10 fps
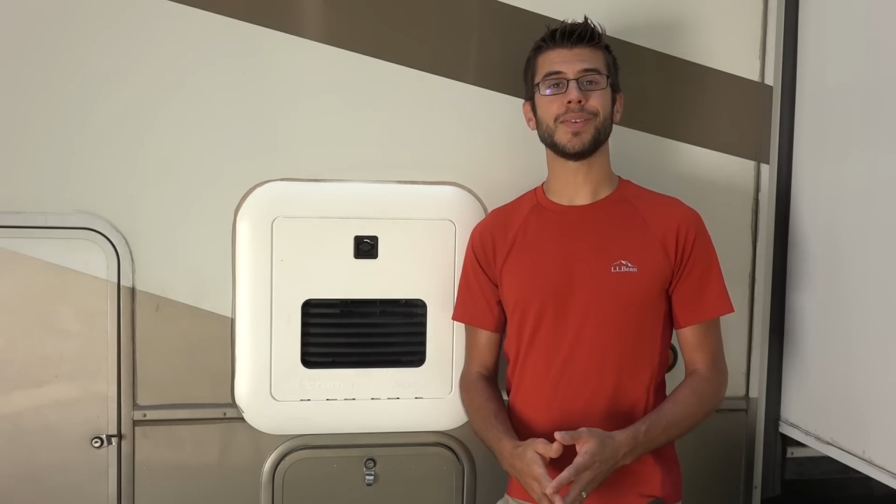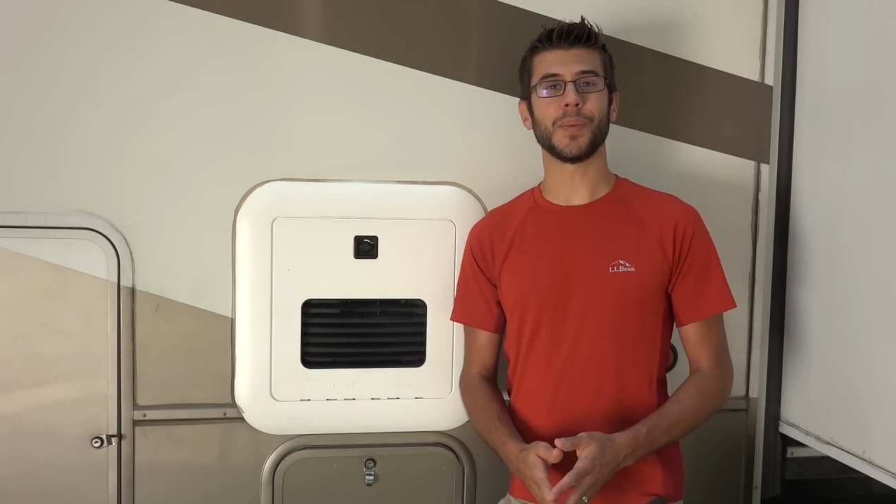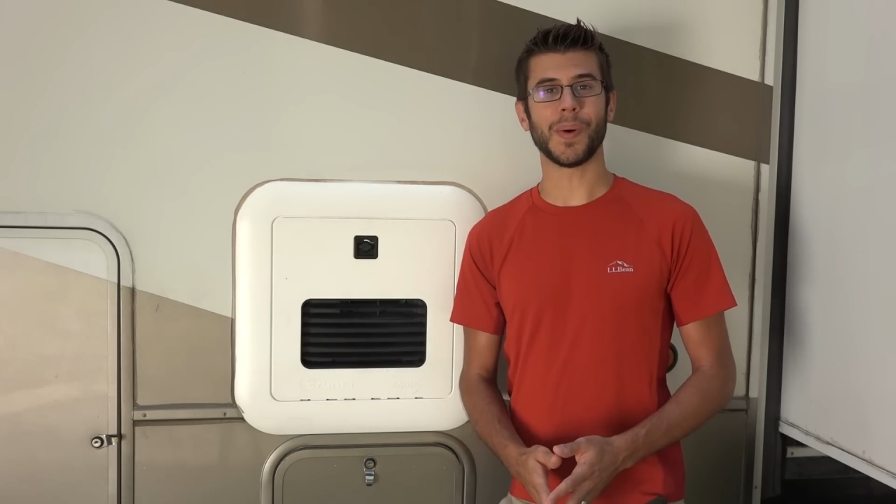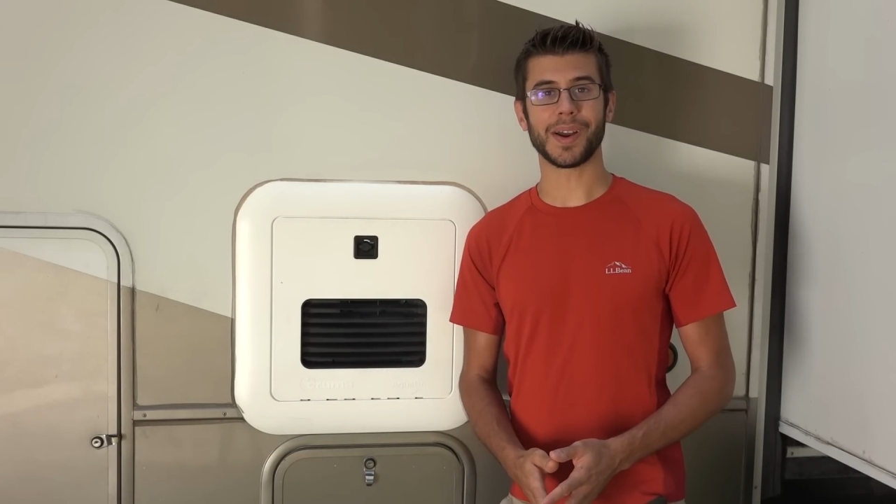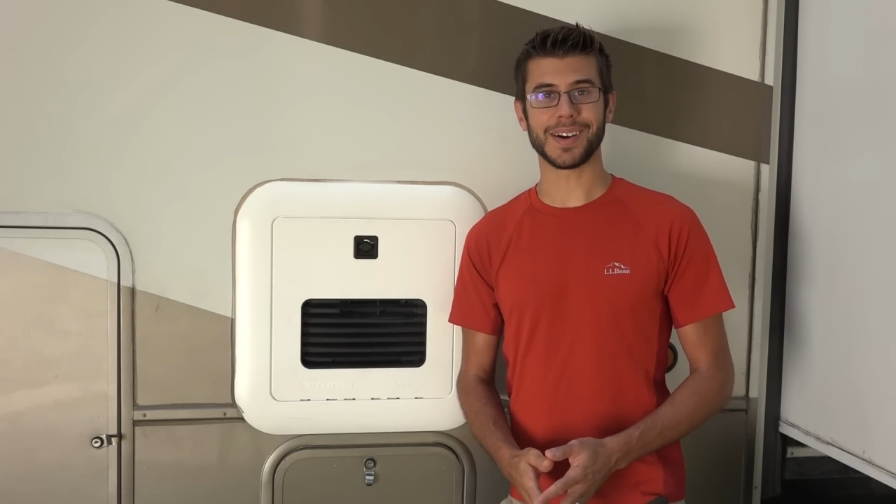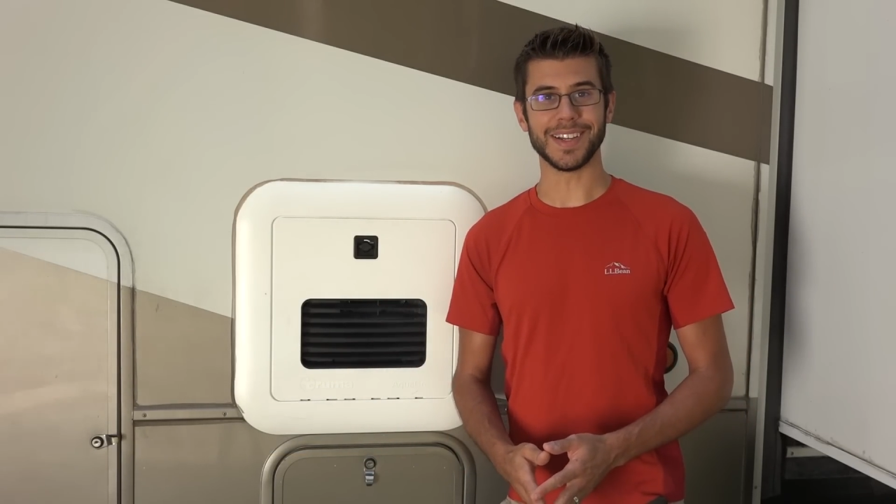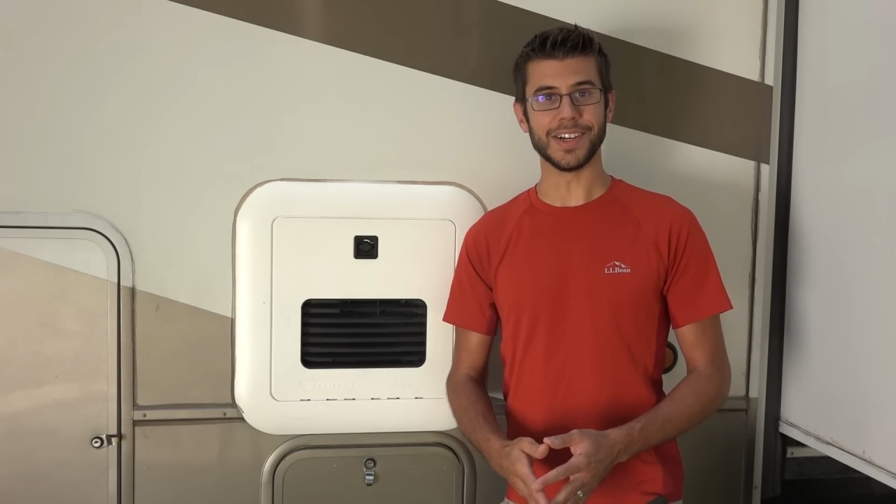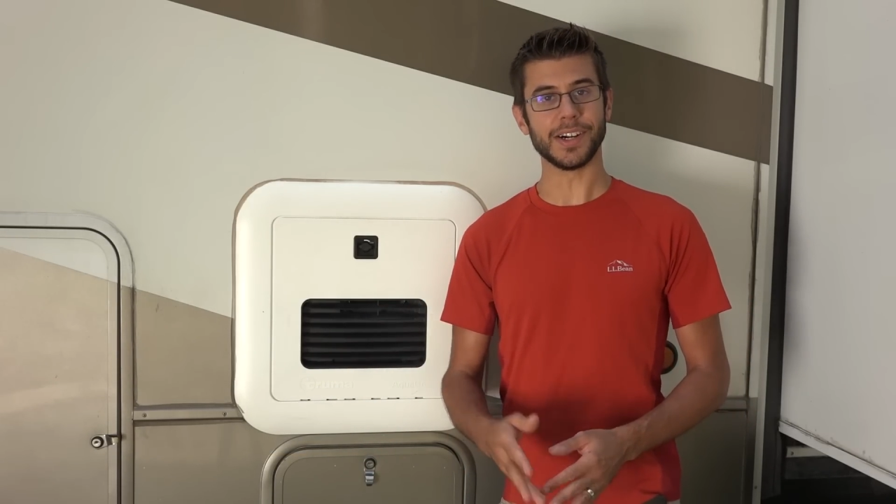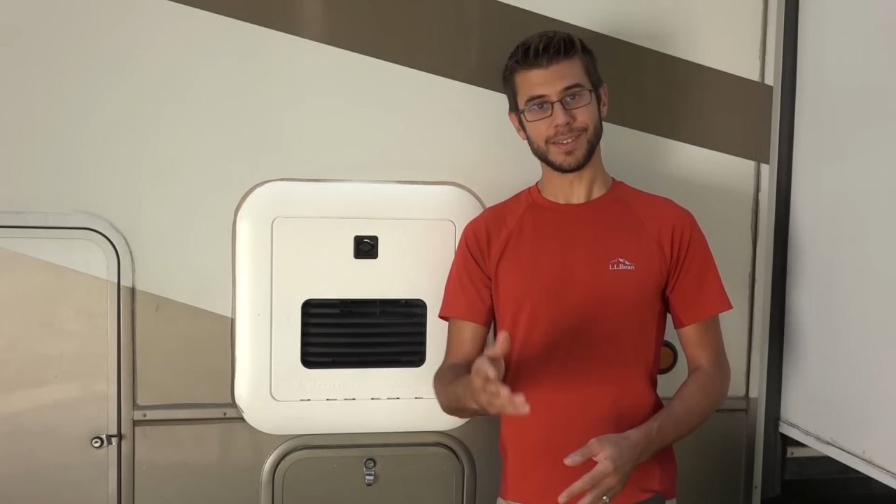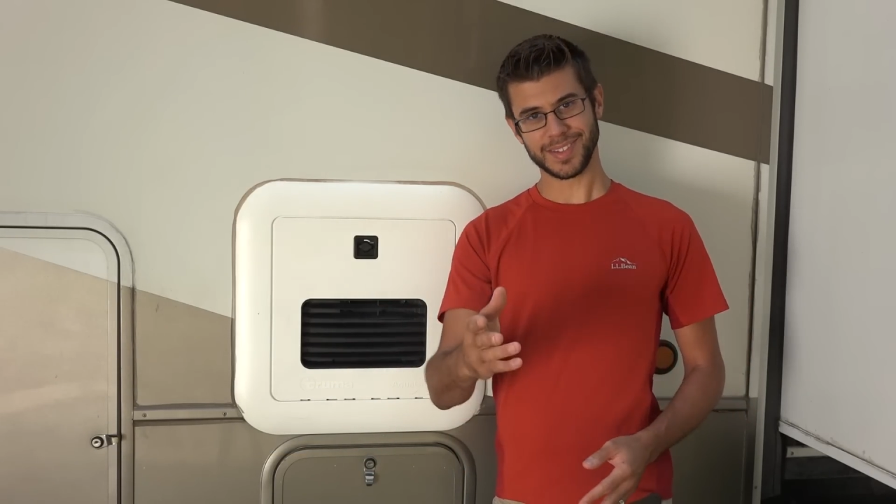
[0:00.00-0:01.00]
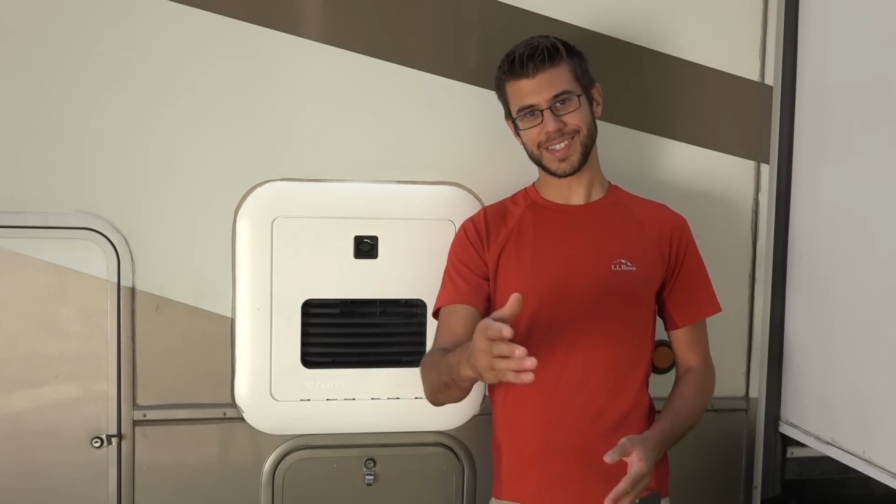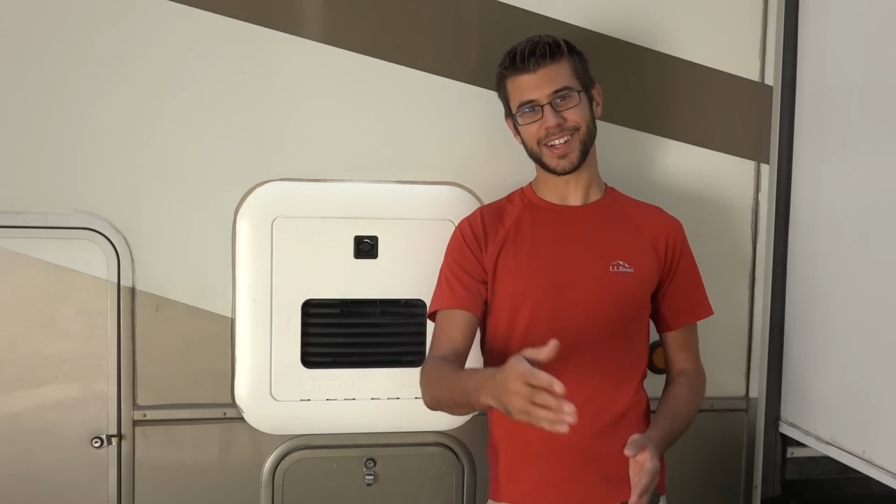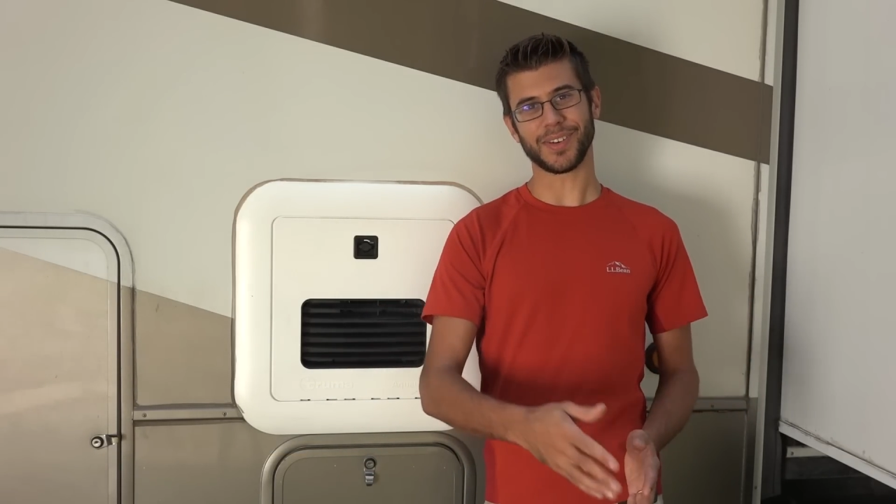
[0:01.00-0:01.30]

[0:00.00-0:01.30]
water heater. Stick